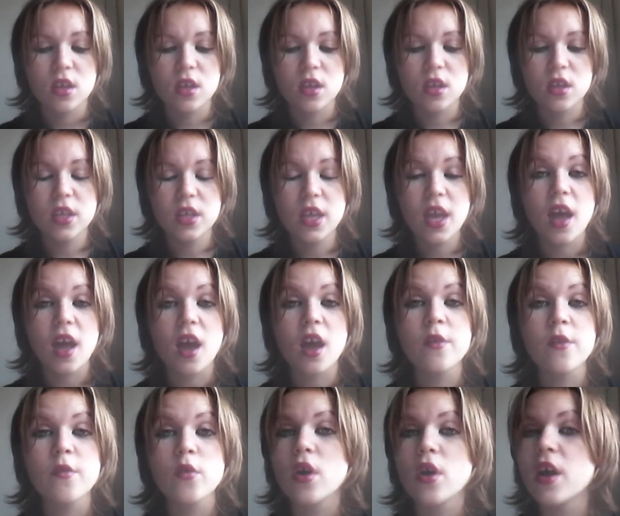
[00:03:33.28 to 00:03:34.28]
Yeah,
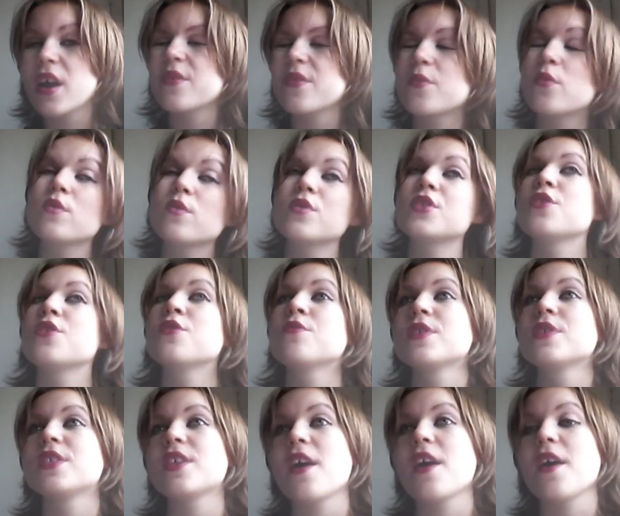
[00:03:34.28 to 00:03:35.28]
I've also
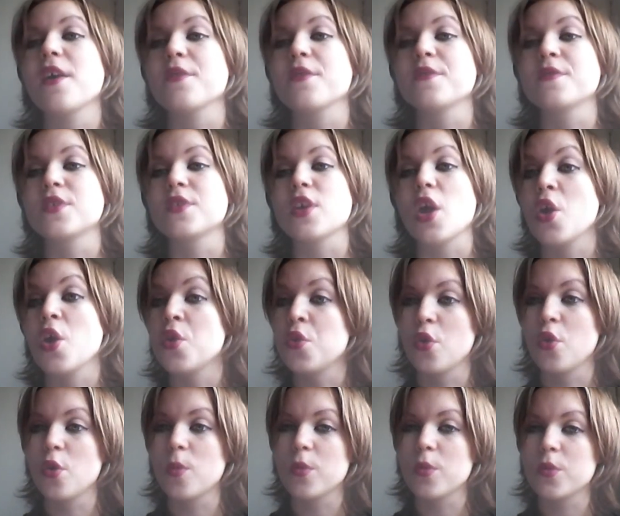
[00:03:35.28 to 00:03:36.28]
reserved a
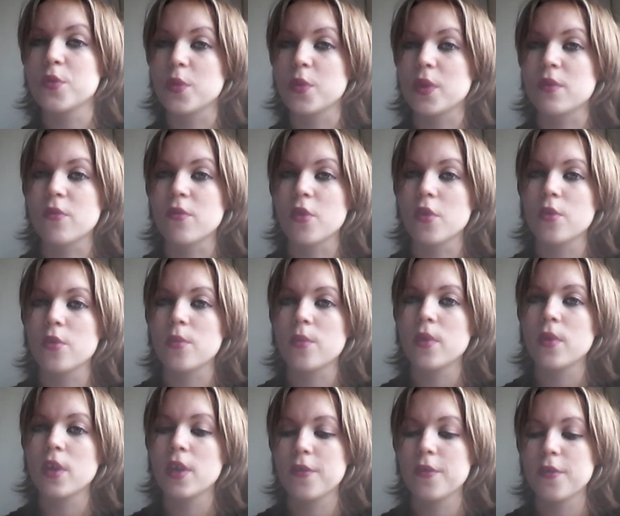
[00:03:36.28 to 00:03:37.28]
normal twin
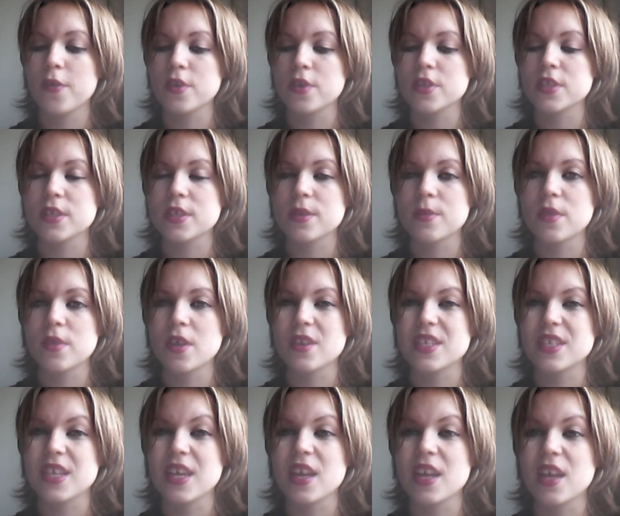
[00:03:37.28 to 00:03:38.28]
room for Asylum
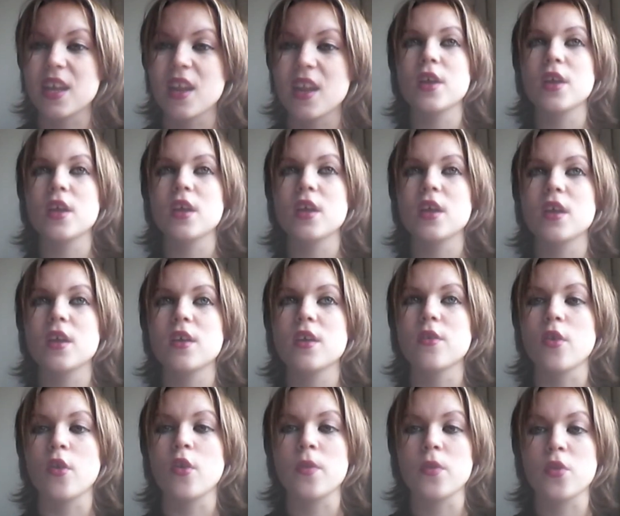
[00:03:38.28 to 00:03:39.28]
13
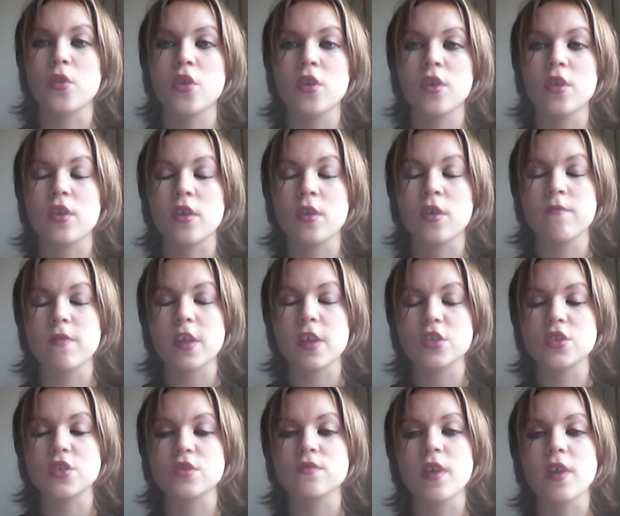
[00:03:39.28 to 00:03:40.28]
on the
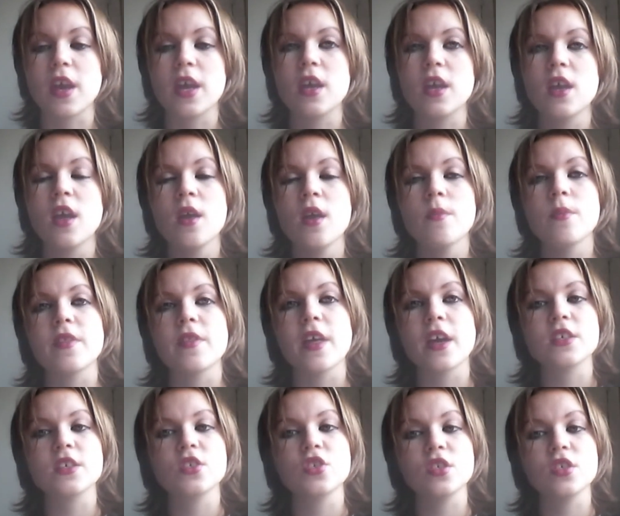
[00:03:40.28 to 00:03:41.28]
convention rate, but
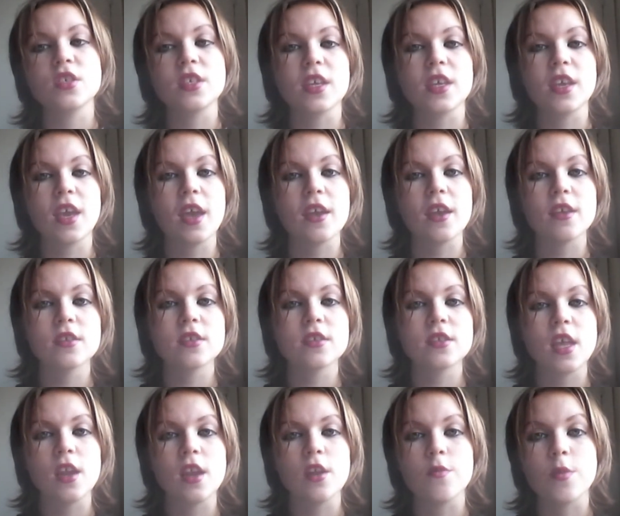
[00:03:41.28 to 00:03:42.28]
that's just in case
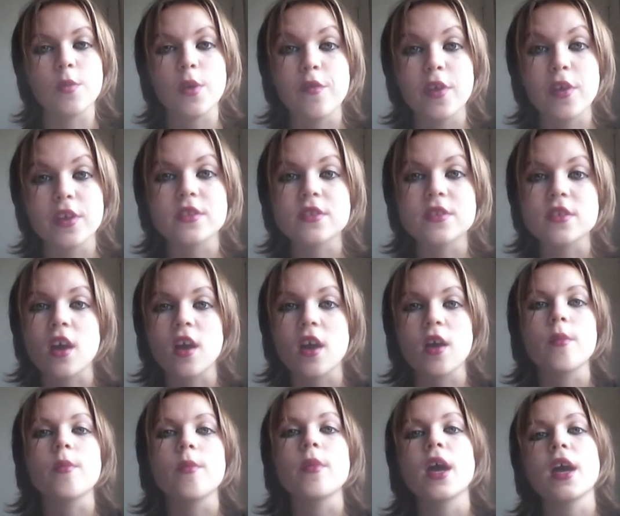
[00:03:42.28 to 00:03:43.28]
any of my friends
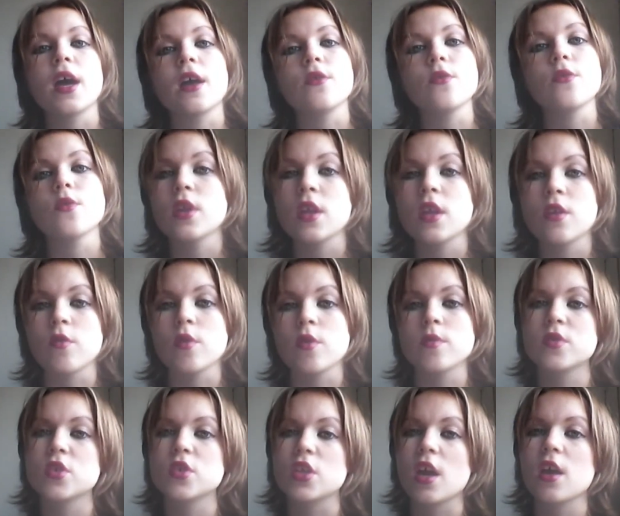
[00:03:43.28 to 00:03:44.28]
come and we need a room
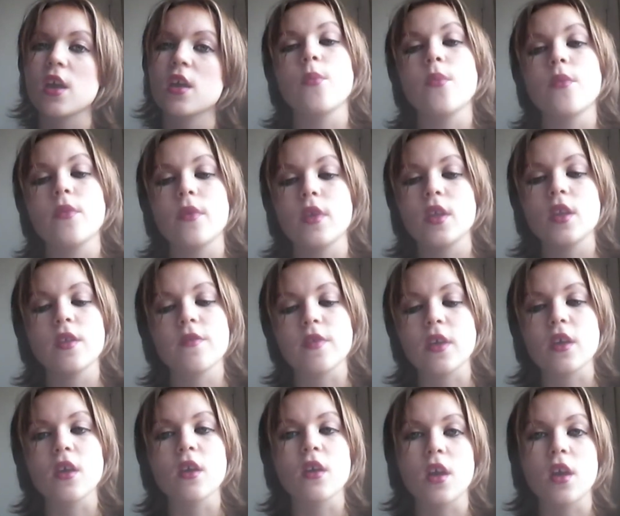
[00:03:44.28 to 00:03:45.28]
to share. And if they
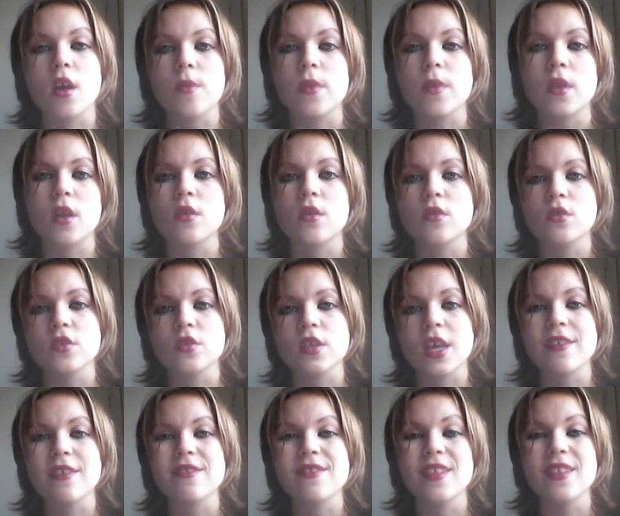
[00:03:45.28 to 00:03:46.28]
can't come, then I'll just
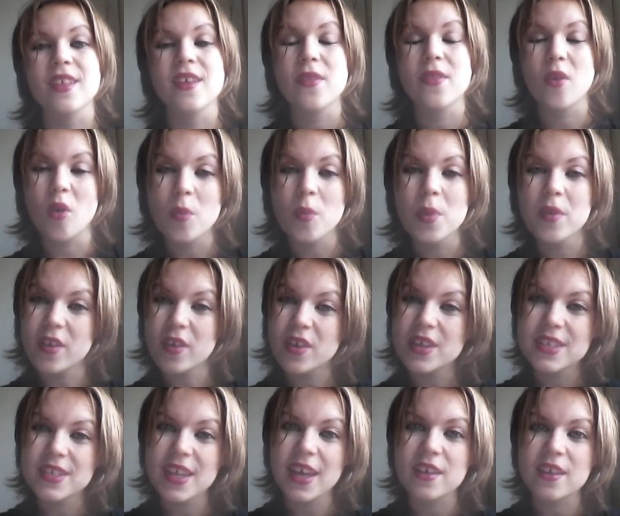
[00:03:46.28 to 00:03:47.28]
cancel it, though I'll be very
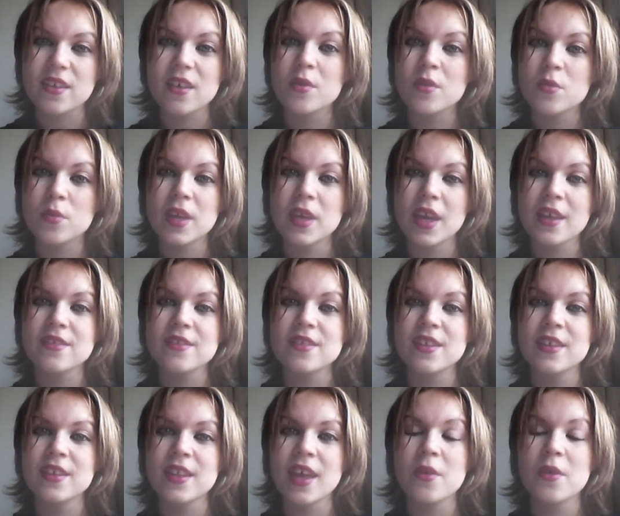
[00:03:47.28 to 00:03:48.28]
sad. I will be
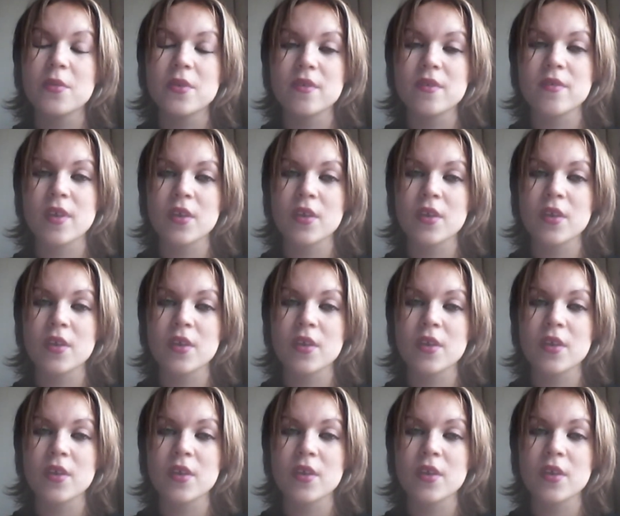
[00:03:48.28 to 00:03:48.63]
cancelling that with a